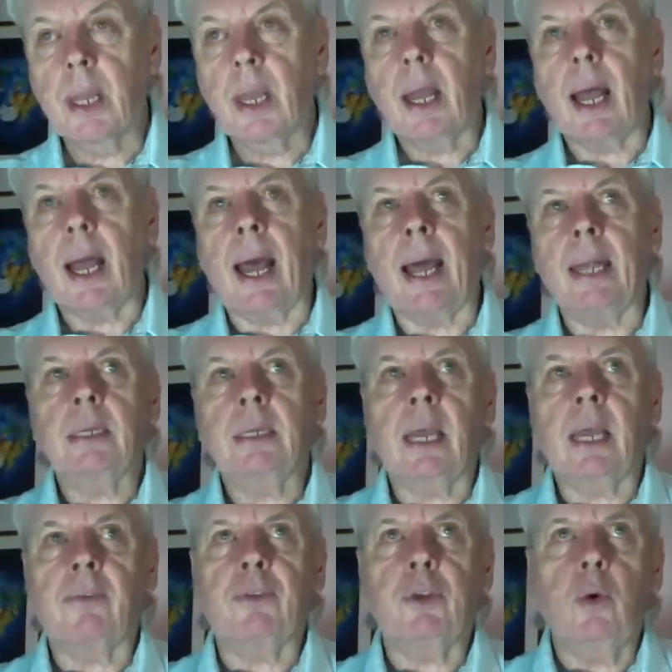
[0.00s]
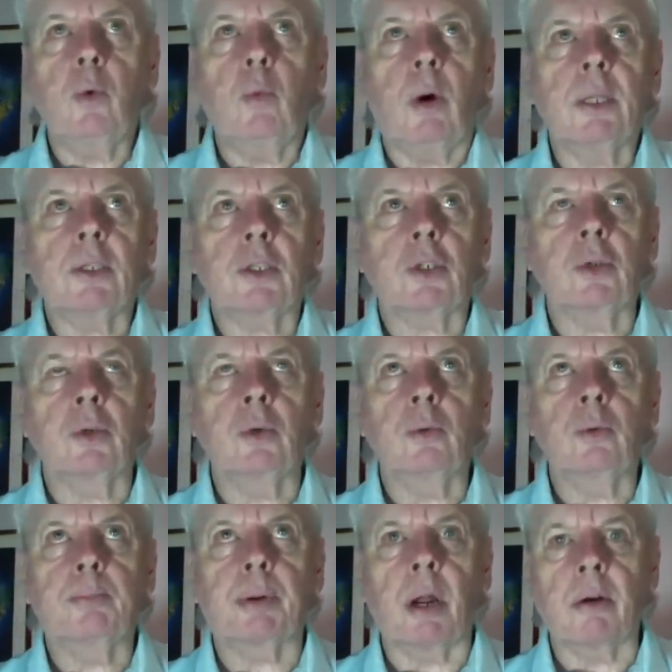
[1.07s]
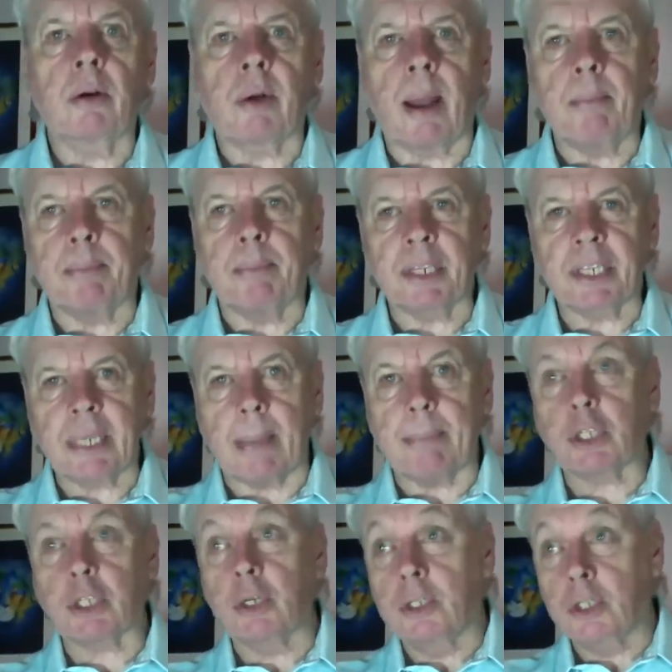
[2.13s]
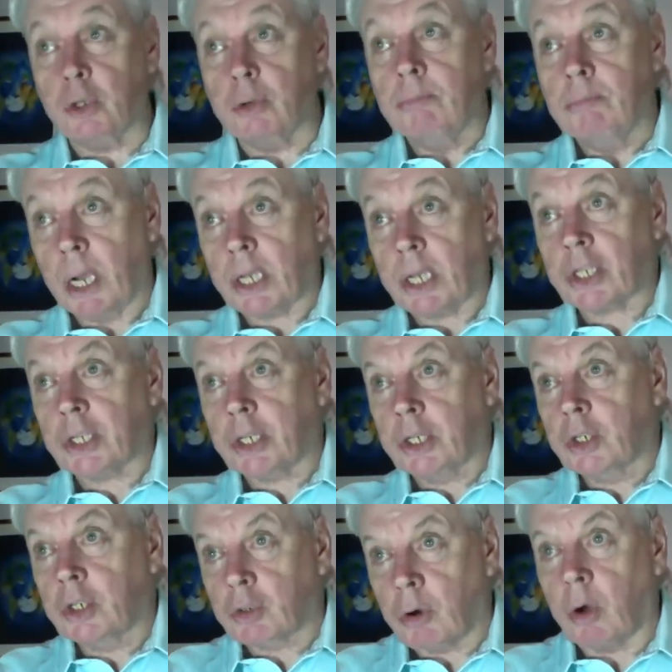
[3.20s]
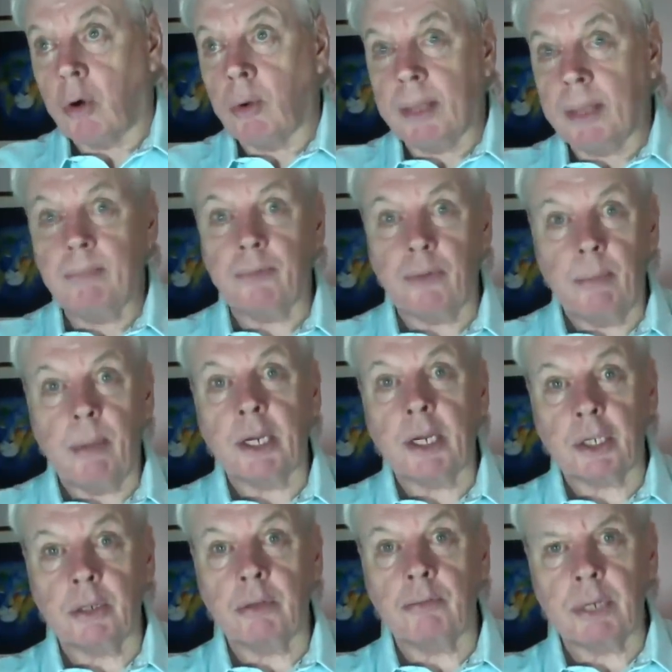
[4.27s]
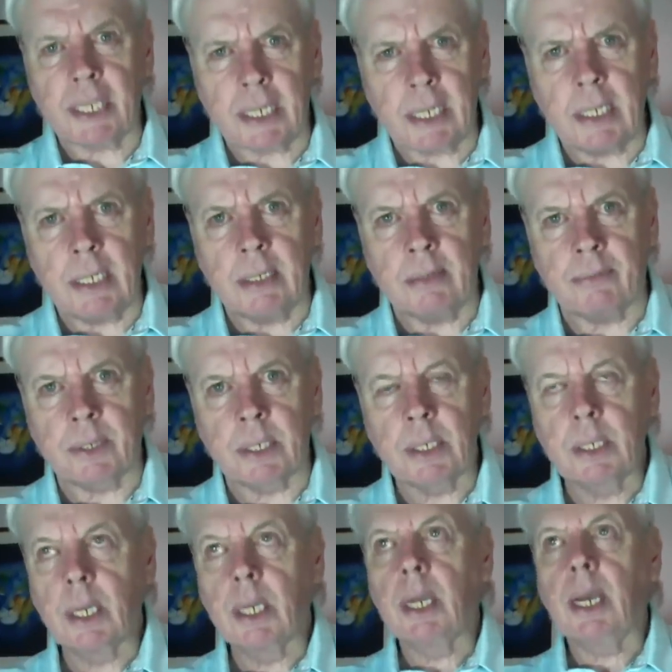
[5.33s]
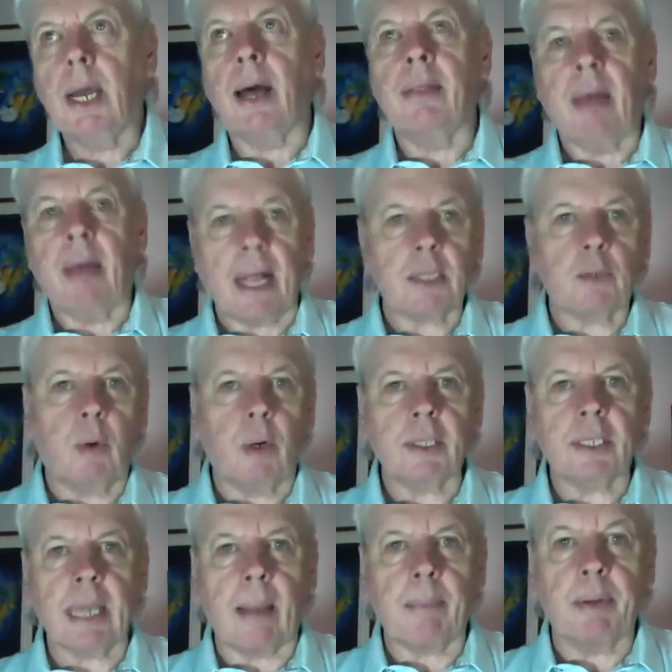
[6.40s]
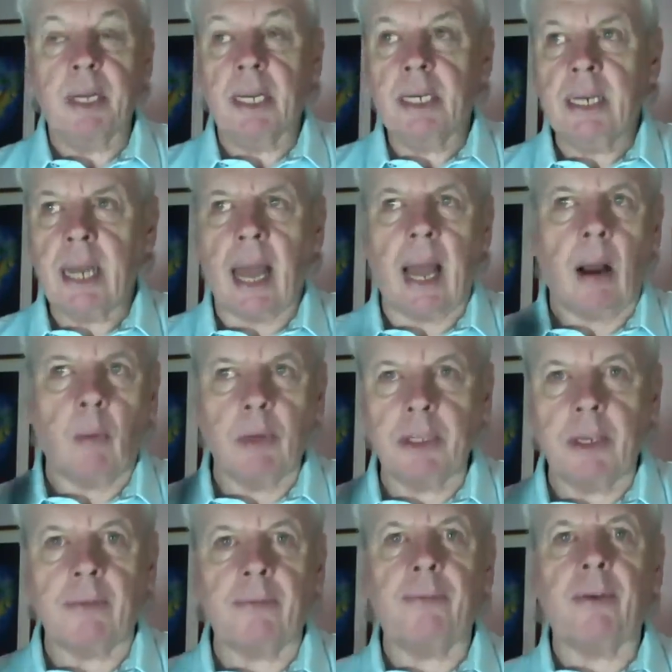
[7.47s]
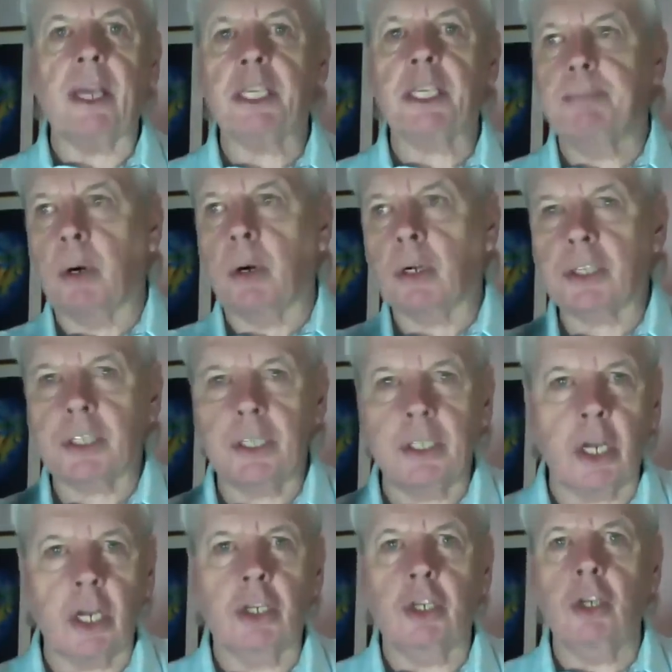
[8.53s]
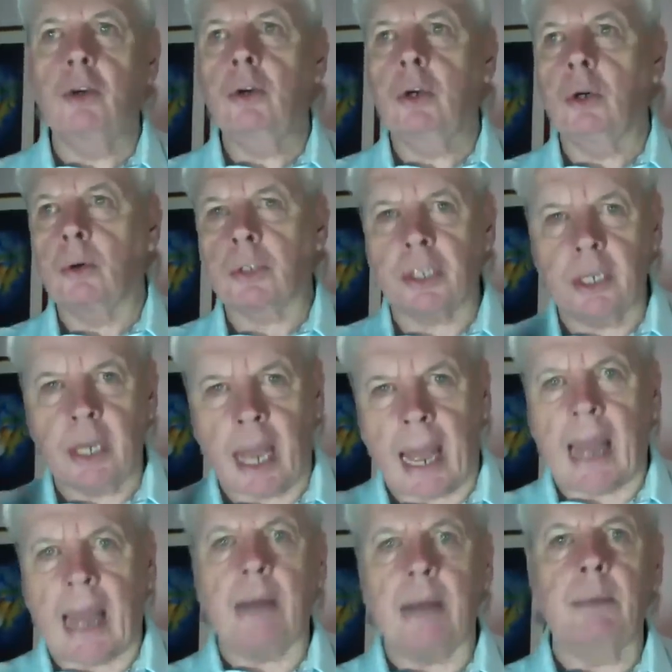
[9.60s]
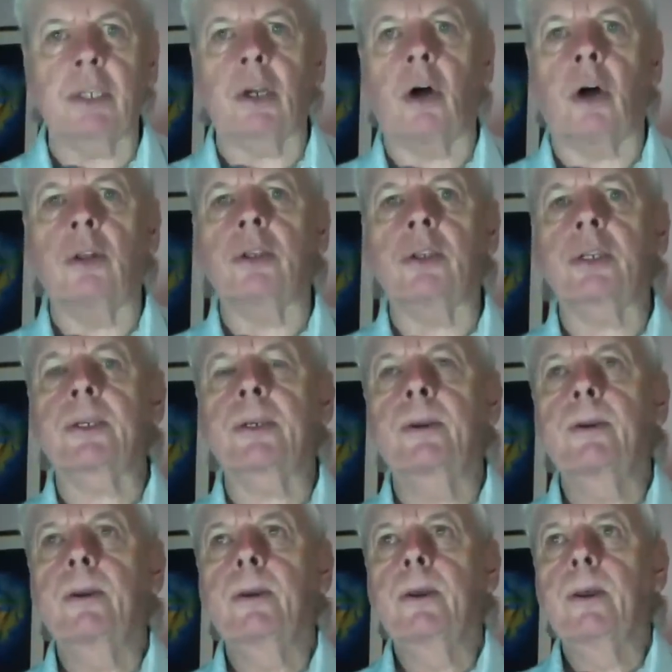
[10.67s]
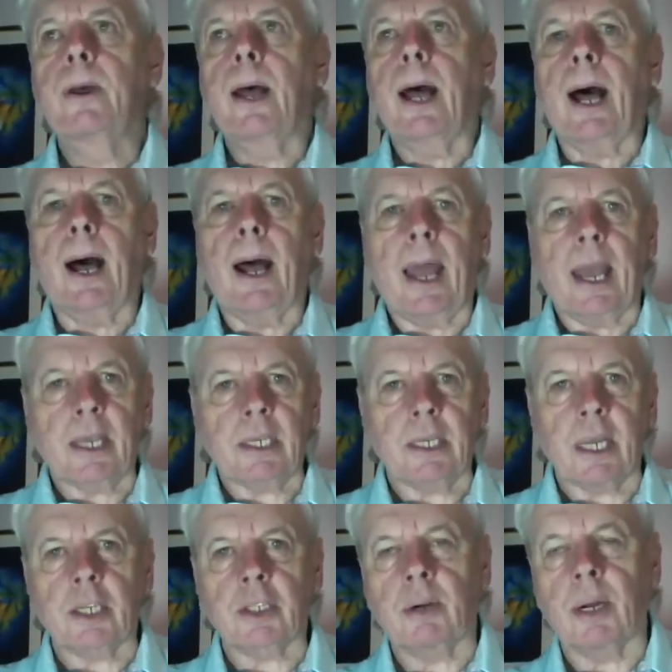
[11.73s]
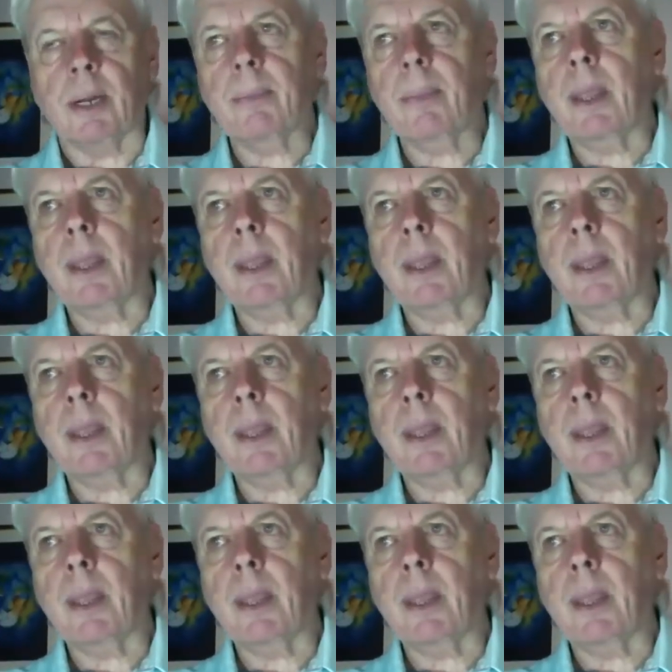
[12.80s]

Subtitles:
And if you want to program perception, you must control information received. And that's what's happening now with your Facebooks and your Googles and your Amazons, etc.